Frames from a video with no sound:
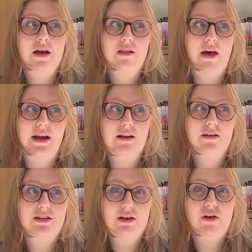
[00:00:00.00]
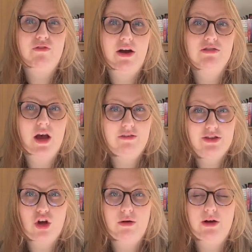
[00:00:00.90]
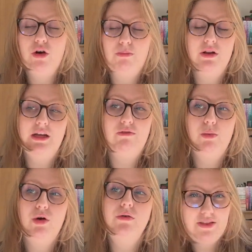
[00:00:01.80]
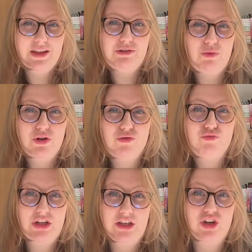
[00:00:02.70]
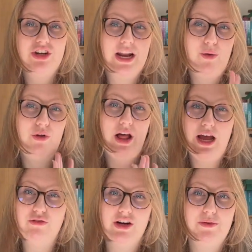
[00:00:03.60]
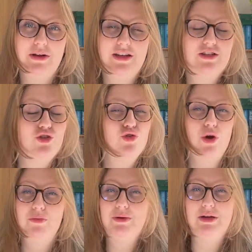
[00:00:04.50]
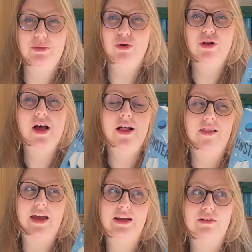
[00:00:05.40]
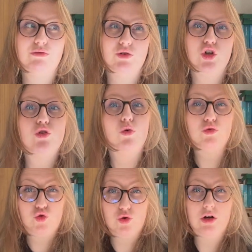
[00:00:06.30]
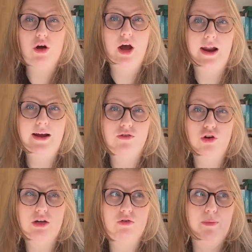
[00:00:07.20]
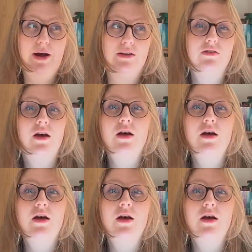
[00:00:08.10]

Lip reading: Like, to give it a 5-star, it's got to be unbelievable. This was really good and I will highly recommend it to so many people. Like, if somebody goes, do you want an ice hockey romance,